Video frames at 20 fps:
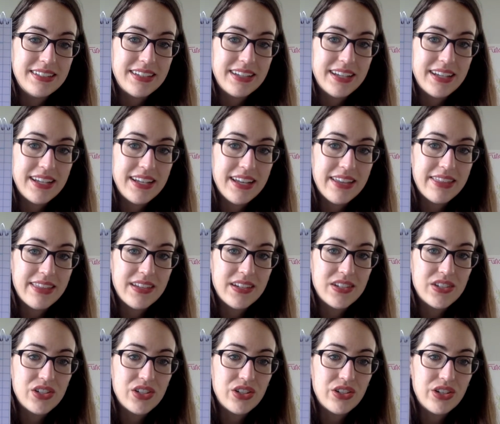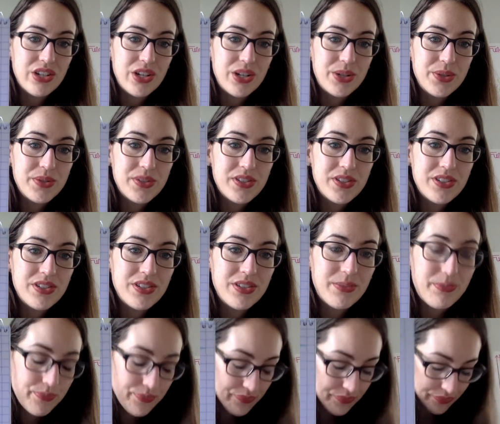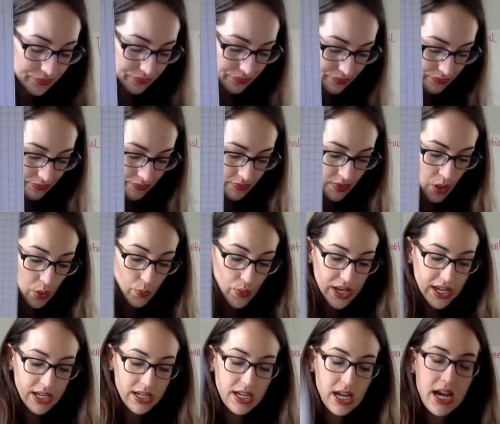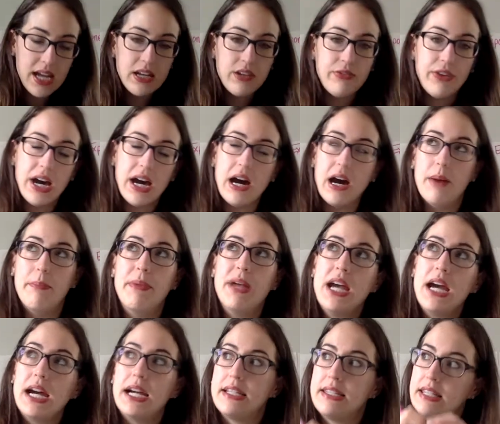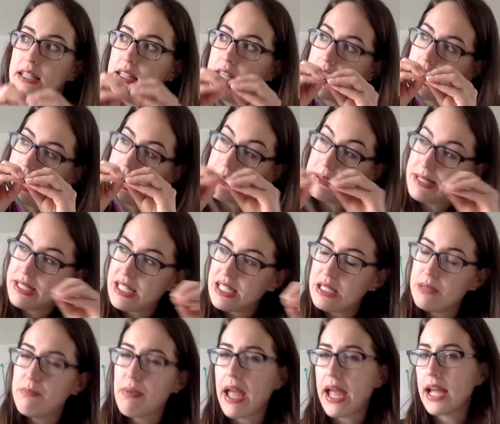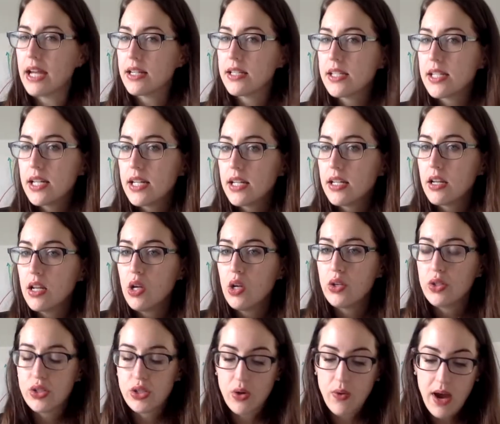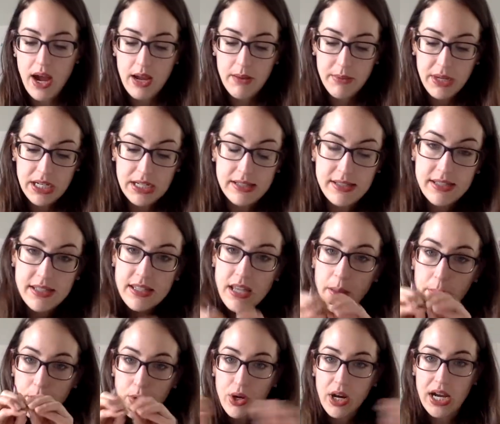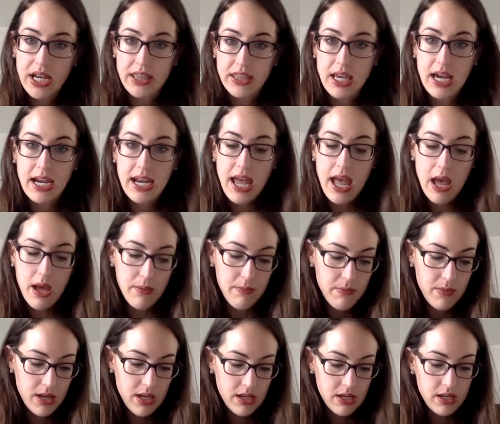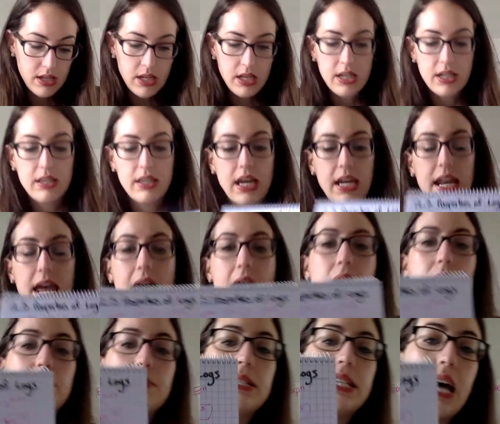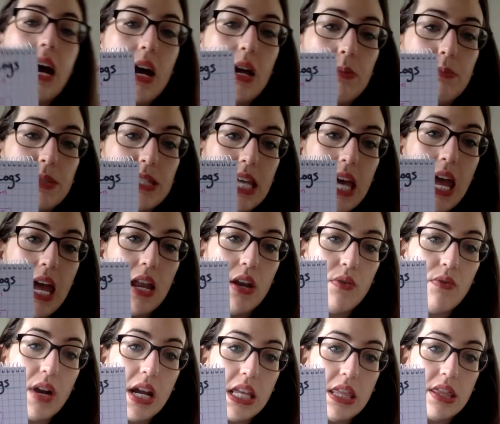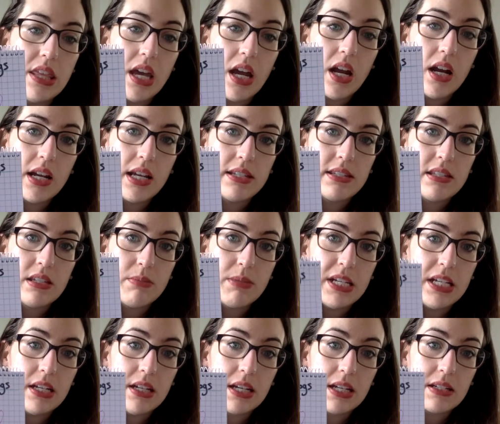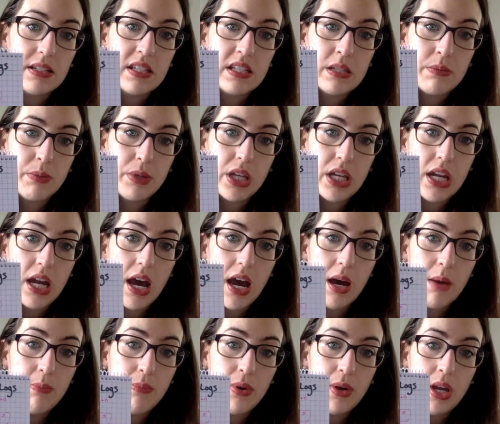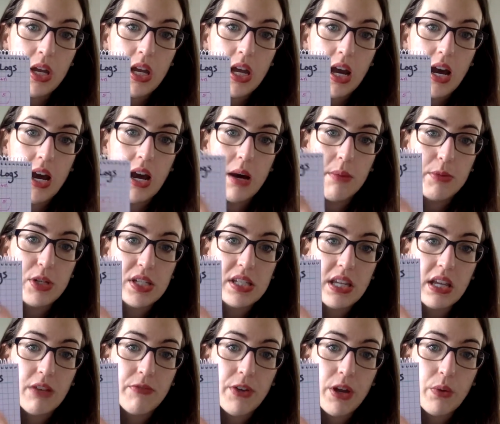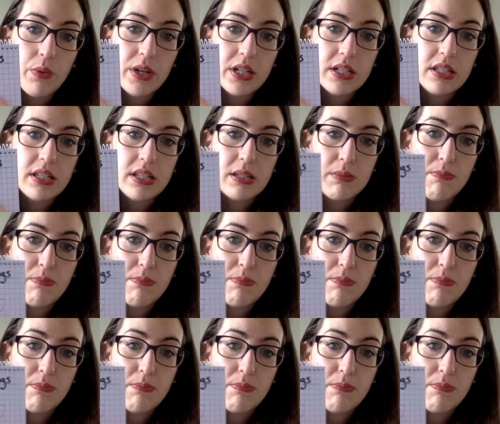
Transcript: okay, get that into your notes. We can kind of, I say like expand it. So I'm going to separate that m times n right there gets to be split up. Just like if I worked this